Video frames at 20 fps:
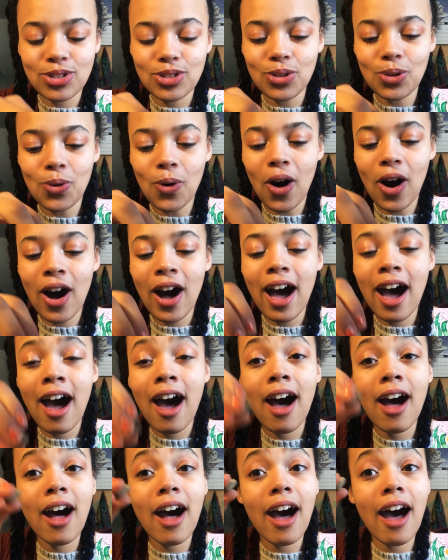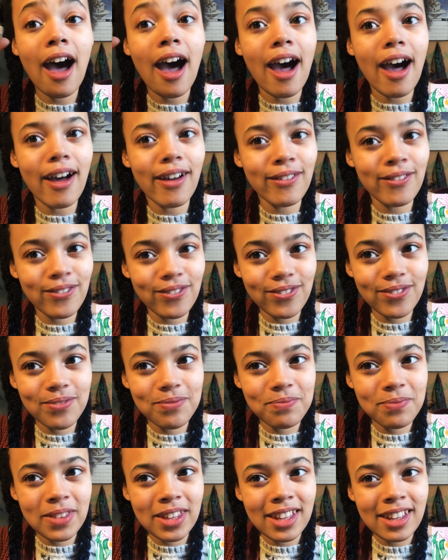You all have.
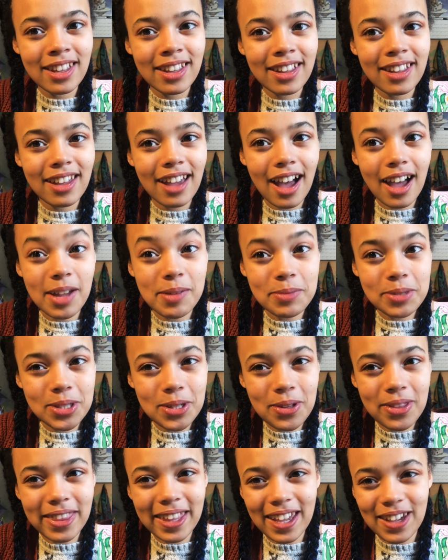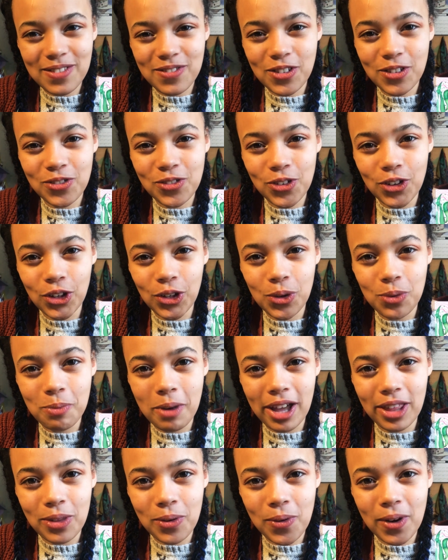I'm so thankful for you,
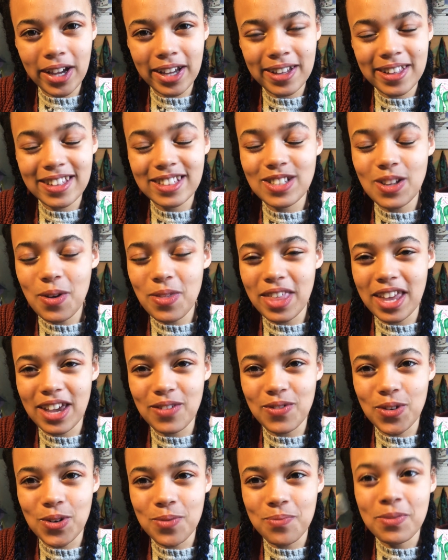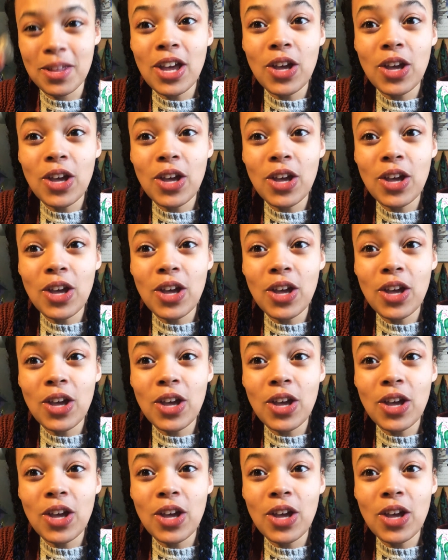by the way. So thankful.